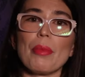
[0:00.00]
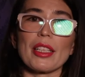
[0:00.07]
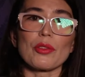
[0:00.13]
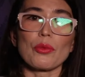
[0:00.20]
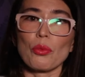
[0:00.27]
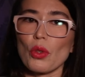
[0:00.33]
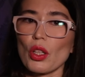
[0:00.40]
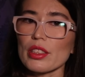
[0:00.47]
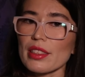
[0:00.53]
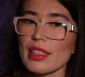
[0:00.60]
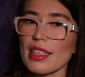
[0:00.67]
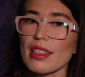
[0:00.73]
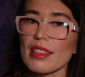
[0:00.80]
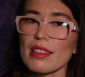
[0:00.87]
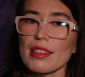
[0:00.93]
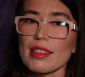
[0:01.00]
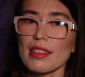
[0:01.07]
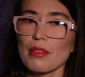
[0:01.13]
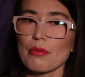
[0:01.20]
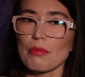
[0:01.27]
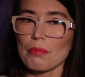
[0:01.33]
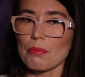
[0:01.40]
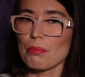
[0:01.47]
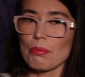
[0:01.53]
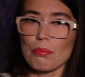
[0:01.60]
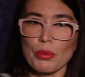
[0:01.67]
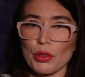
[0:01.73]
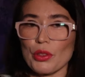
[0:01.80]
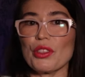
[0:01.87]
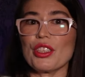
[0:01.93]
But what is
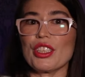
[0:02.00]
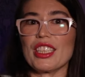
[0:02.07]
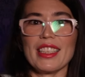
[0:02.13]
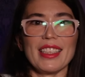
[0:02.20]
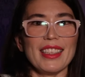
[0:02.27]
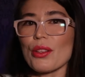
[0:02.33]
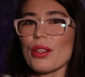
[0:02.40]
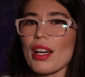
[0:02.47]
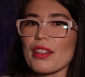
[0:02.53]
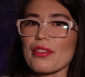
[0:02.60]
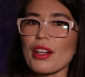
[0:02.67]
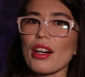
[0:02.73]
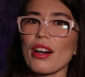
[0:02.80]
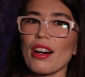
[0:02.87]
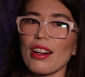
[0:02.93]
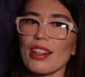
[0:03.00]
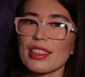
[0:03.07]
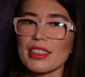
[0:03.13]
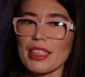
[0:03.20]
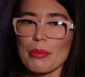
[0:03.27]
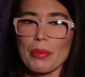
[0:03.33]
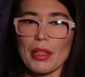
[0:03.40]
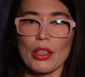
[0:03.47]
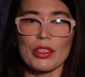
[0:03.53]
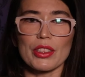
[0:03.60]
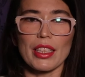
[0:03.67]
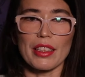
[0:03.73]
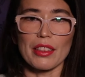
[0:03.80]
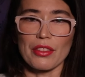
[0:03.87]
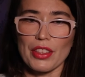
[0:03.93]
Puig? You have heard
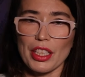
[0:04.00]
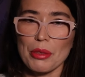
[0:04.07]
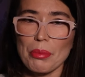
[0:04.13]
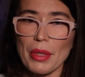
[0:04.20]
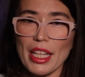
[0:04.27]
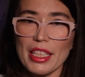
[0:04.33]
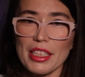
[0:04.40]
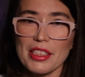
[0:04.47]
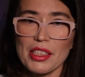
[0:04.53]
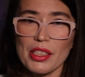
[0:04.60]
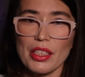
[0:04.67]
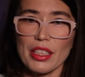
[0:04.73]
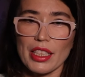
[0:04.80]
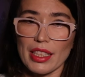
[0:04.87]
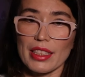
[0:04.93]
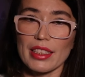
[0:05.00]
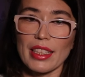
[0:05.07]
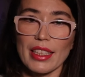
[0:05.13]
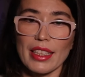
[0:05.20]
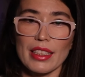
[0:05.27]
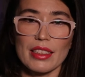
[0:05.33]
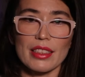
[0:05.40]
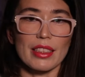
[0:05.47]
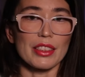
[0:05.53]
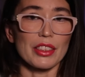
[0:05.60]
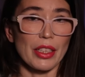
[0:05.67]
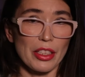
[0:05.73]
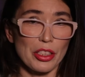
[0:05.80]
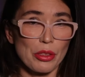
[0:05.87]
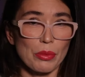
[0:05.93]
about LVMH, Kering
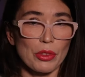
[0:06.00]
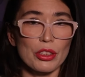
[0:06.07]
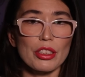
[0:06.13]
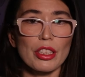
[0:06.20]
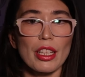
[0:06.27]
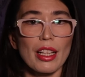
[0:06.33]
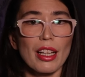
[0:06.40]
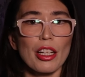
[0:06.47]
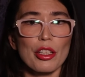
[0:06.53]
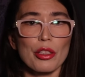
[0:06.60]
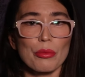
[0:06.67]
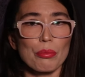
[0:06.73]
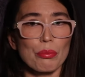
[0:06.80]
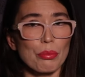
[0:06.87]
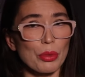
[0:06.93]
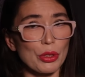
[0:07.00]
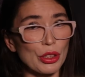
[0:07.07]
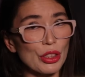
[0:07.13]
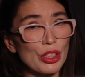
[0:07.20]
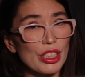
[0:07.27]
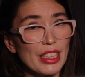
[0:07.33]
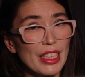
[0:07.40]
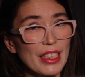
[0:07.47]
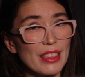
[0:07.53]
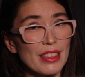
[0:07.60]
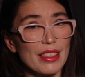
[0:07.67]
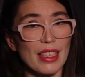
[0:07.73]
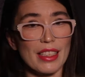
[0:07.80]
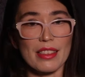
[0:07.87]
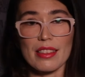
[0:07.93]
and Richemont. Puig
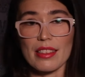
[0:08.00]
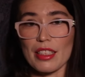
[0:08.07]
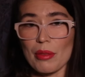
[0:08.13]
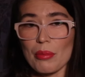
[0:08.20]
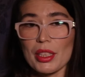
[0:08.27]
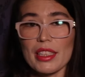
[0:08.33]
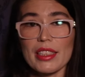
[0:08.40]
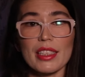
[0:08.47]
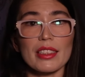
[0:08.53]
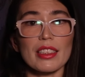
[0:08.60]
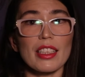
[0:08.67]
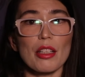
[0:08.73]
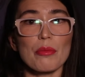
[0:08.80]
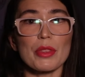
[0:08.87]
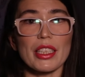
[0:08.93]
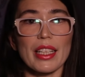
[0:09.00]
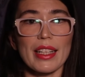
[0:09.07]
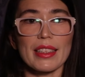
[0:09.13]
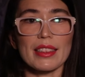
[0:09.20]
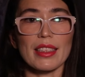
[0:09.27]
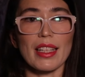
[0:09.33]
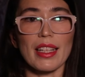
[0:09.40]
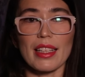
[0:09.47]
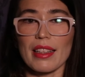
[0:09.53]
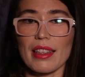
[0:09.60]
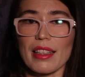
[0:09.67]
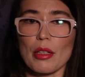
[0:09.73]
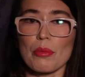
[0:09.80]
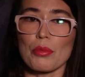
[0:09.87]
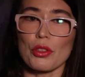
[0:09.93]
is a similar conglomerate
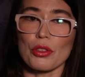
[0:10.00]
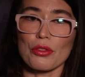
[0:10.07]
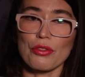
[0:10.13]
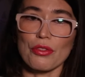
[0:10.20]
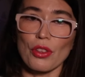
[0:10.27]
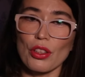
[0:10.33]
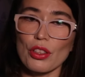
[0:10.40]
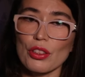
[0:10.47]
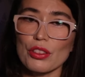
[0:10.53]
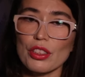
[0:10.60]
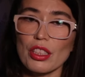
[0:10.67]
and their portfolio